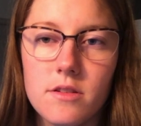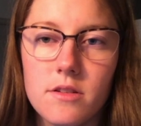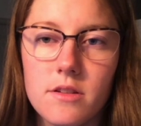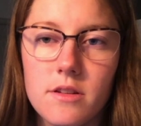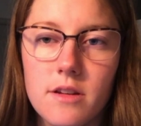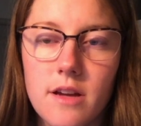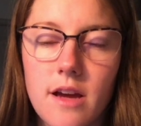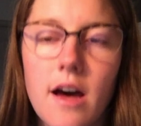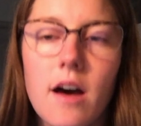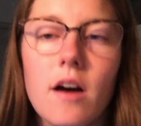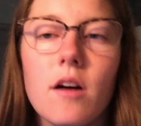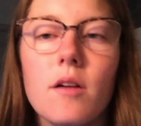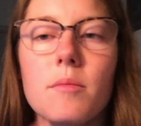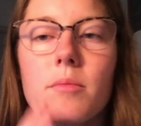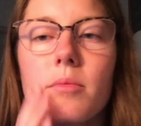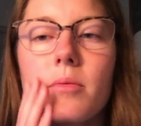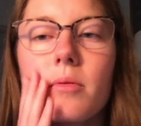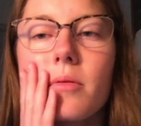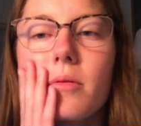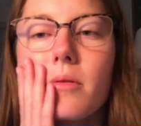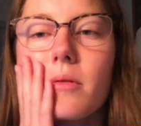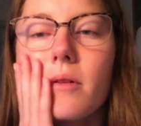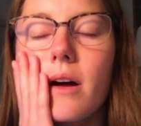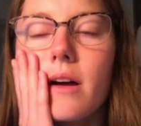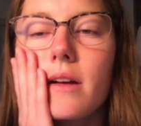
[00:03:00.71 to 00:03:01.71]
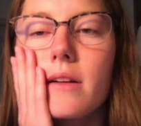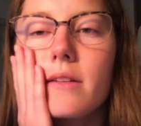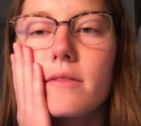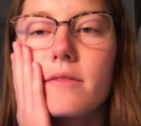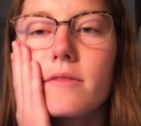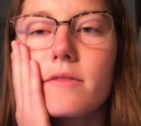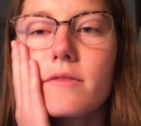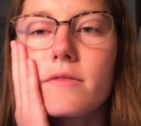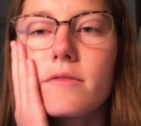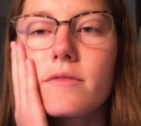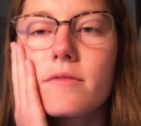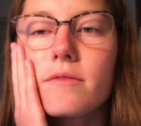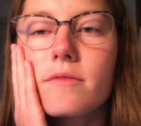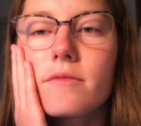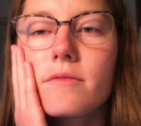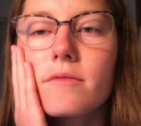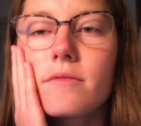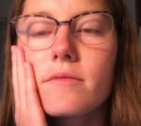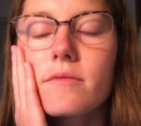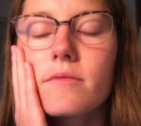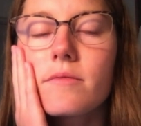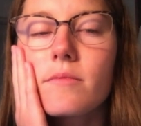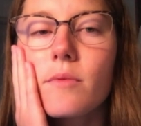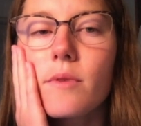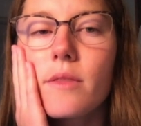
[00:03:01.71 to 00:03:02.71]
help kind of
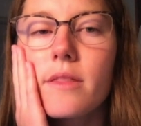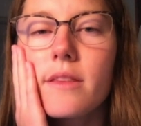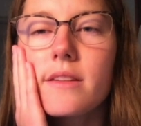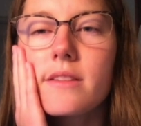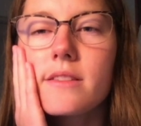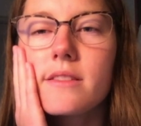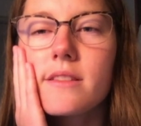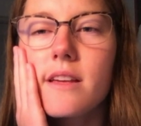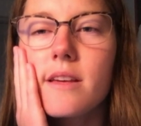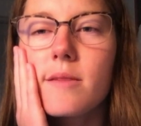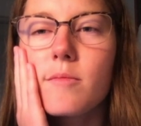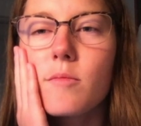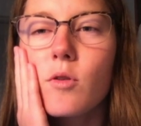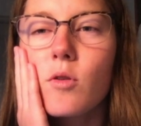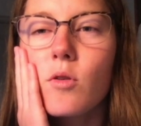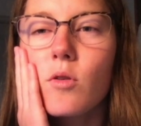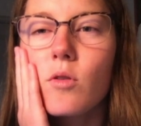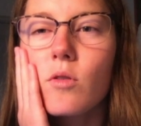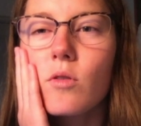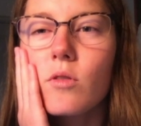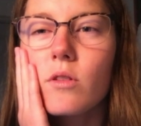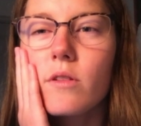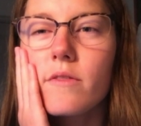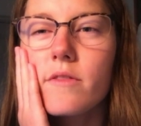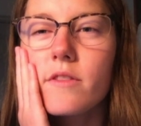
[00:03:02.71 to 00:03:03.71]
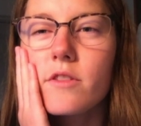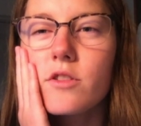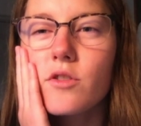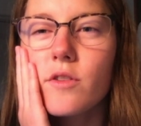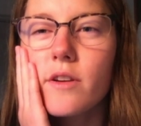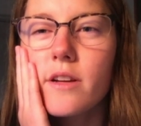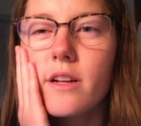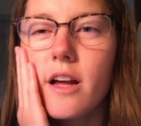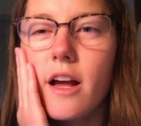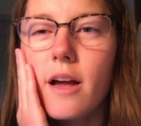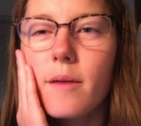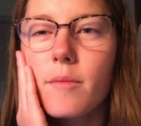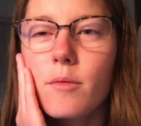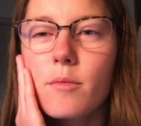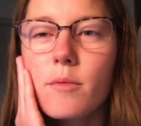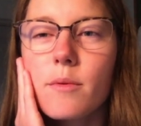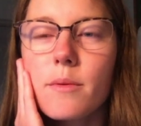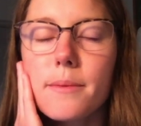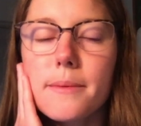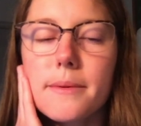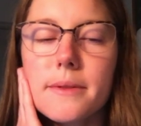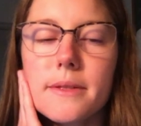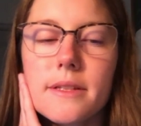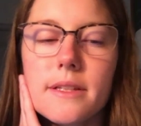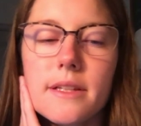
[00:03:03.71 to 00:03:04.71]
with the same goal of the joint
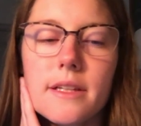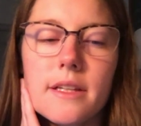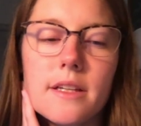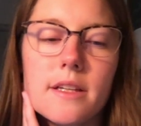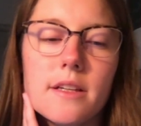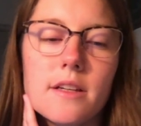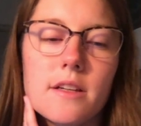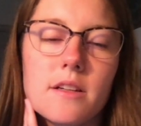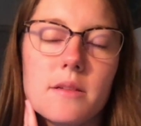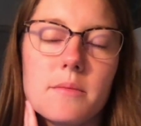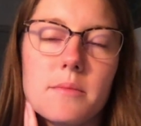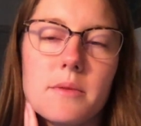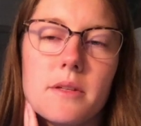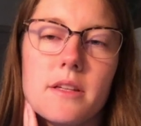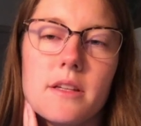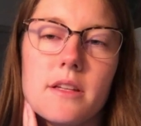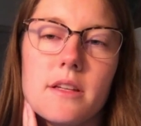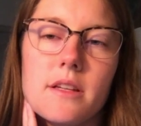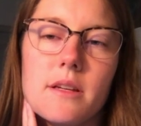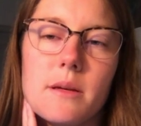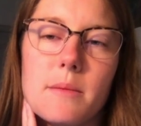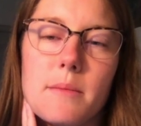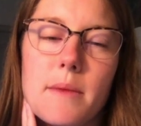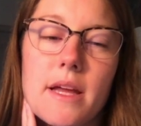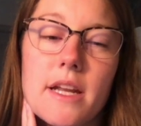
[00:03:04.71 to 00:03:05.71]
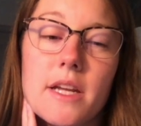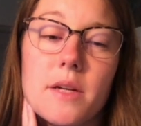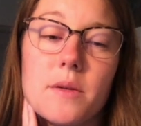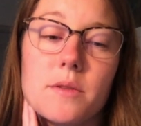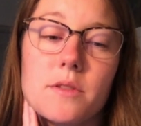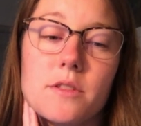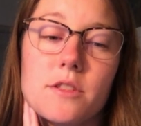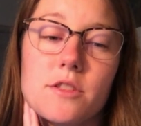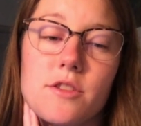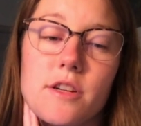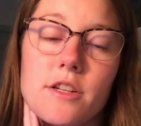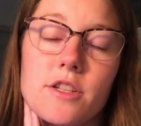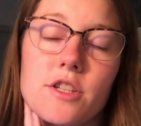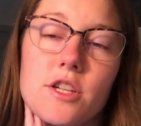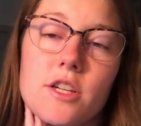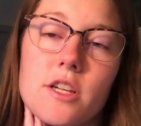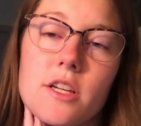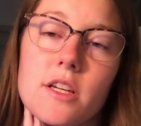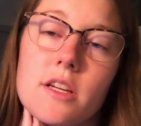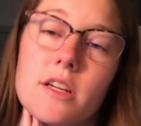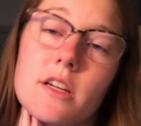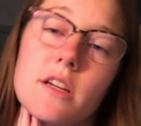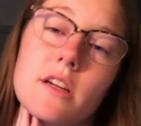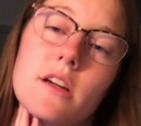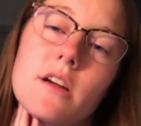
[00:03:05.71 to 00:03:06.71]
hypomobility could be manual
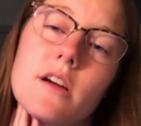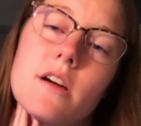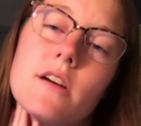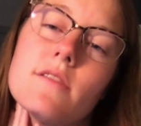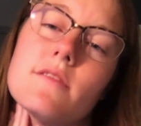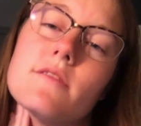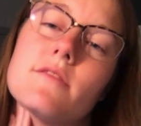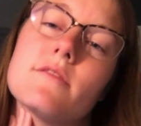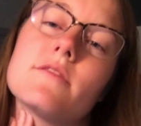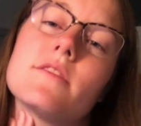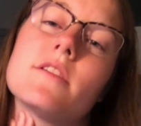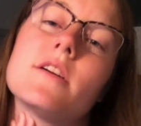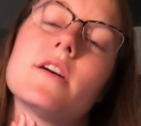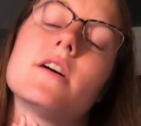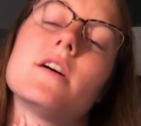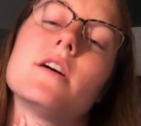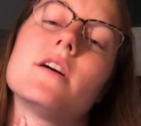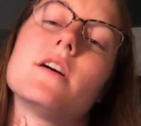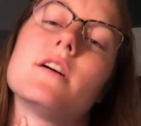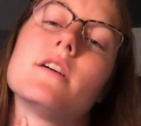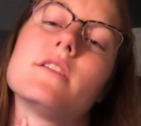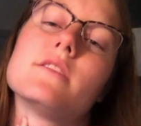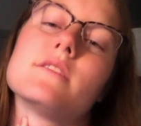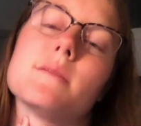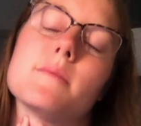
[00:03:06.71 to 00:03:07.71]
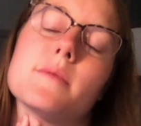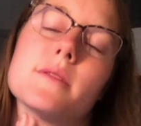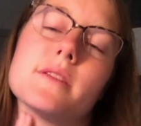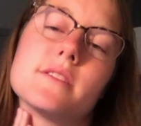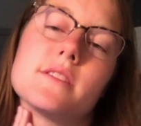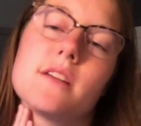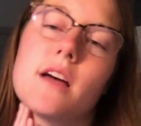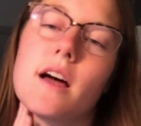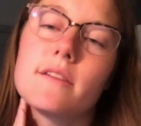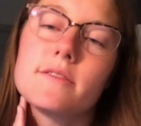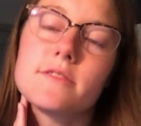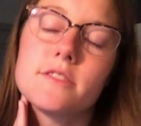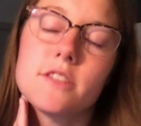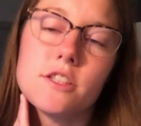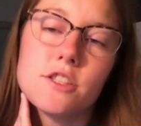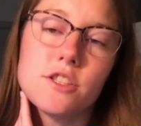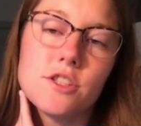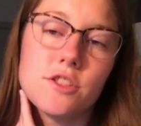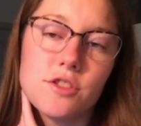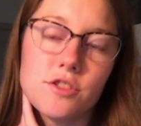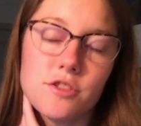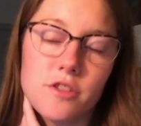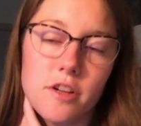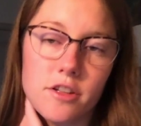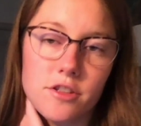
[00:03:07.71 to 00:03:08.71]
stretching of some of the soft tissue
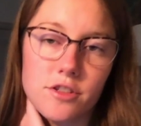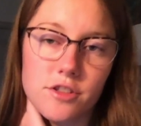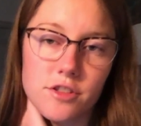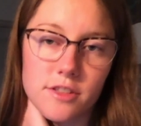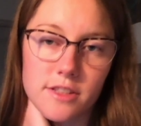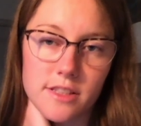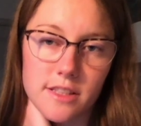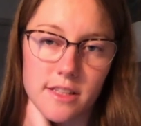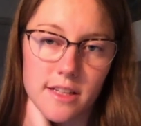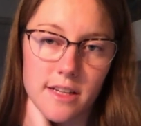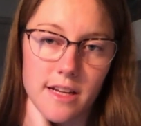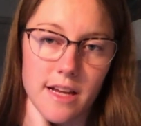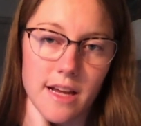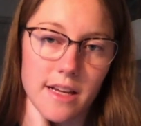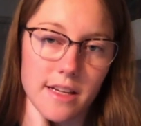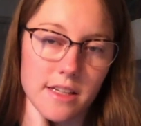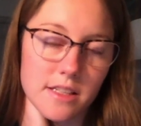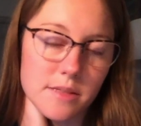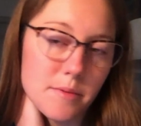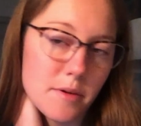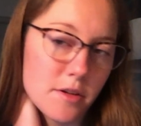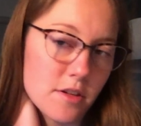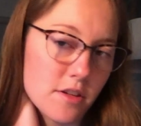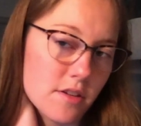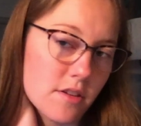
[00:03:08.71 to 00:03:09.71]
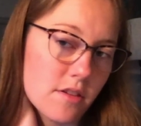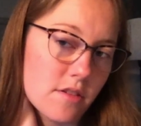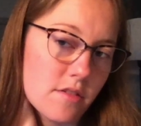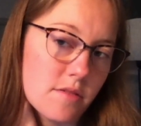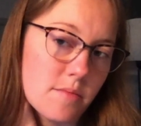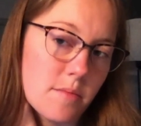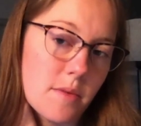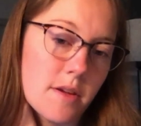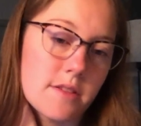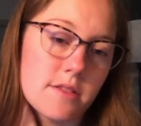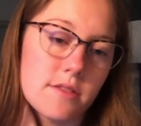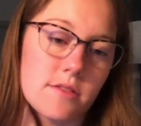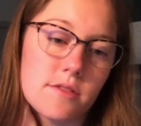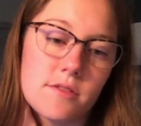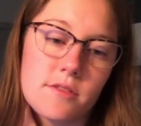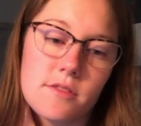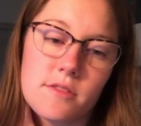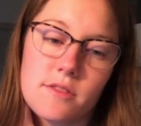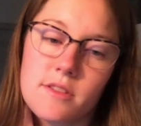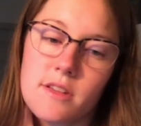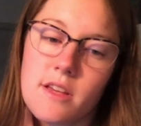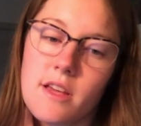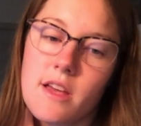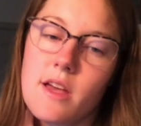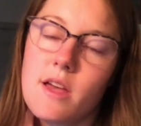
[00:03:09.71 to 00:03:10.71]
structures in the neck, especially those
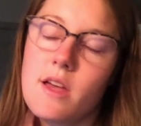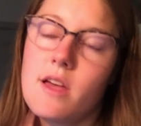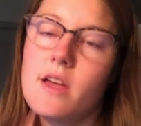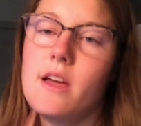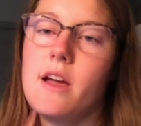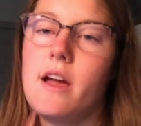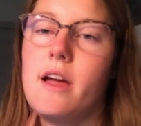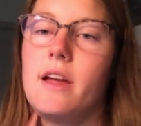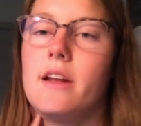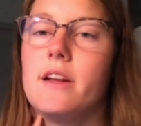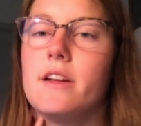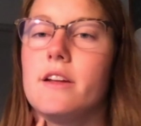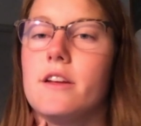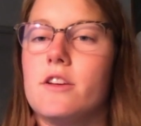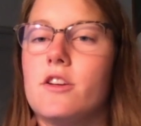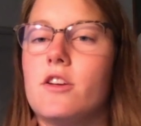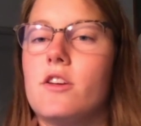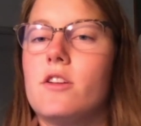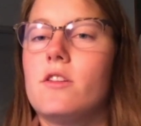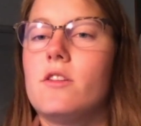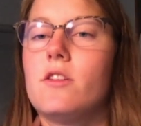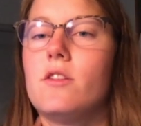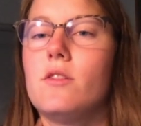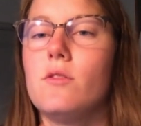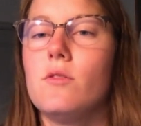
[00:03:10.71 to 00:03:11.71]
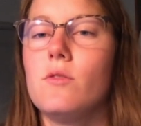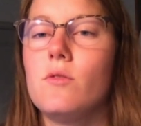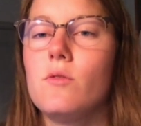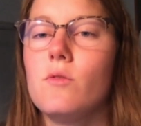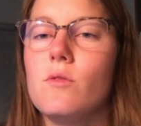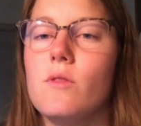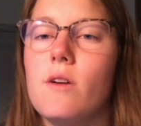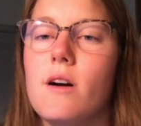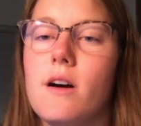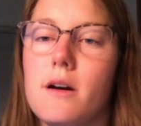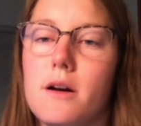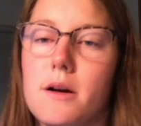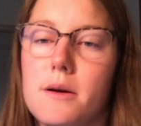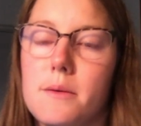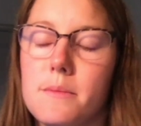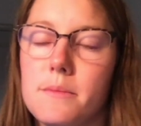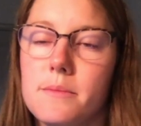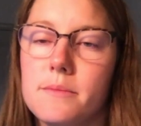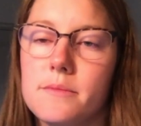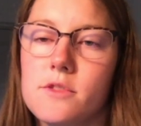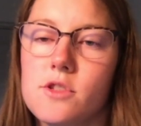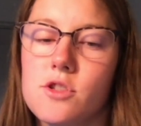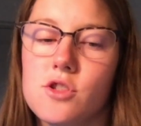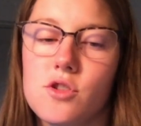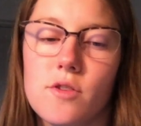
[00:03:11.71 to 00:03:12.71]
muscles, in addition to
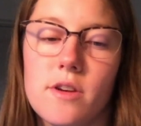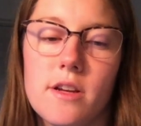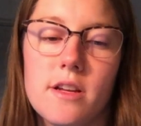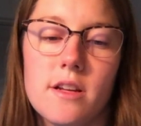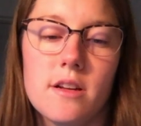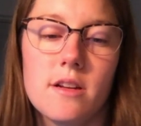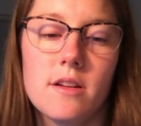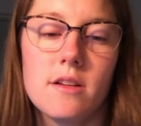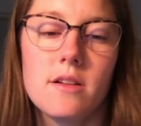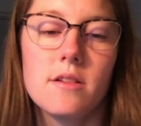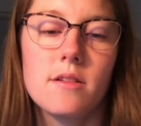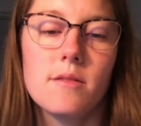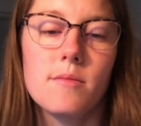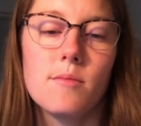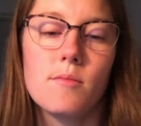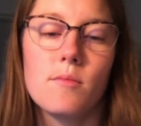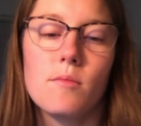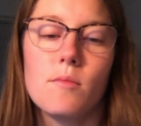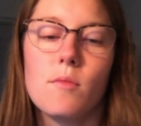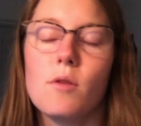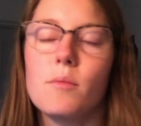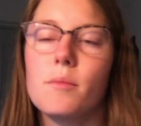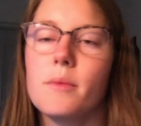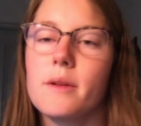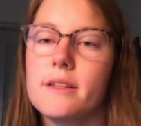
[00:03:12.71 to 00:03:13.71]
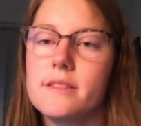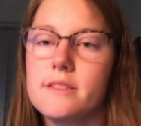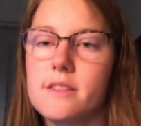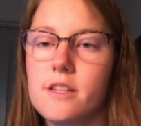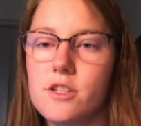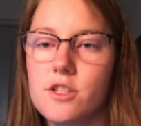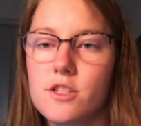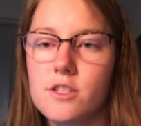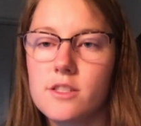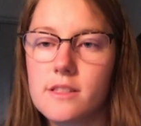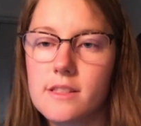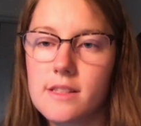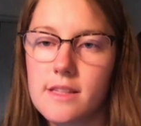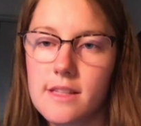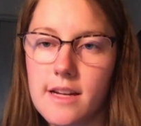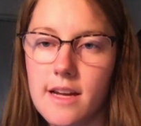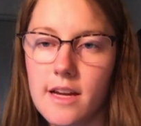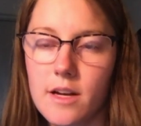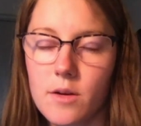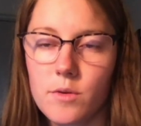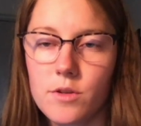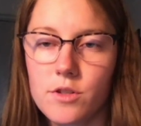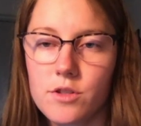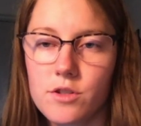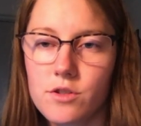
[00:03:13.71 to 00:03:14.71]
joint mobilizations of the
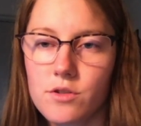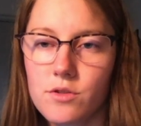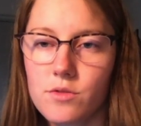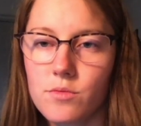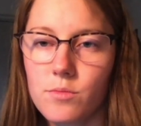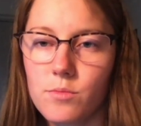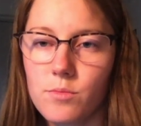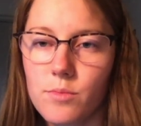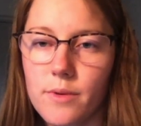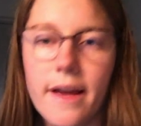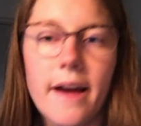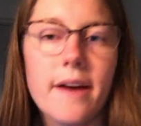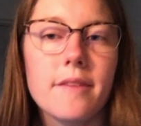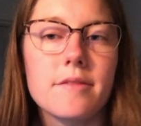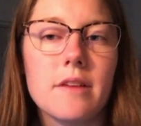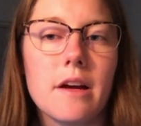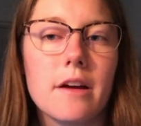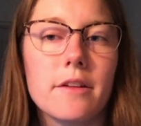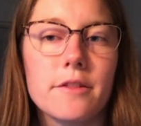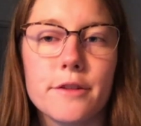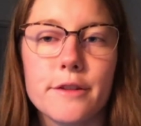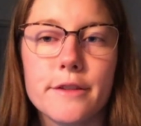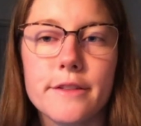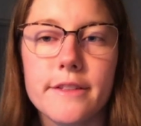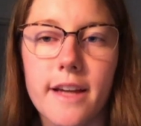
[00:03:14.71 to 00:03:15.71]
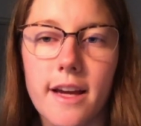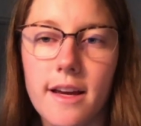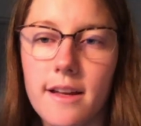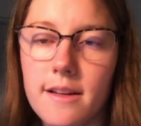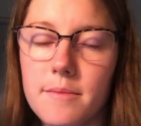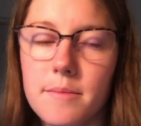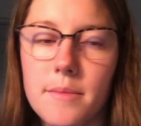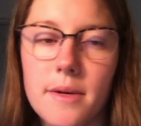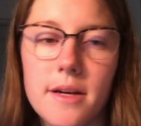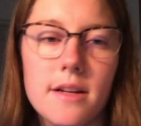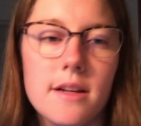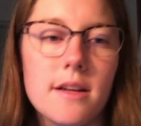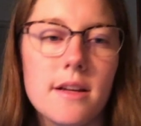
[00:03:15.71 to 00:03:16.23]
neck, which we have not learned yet. But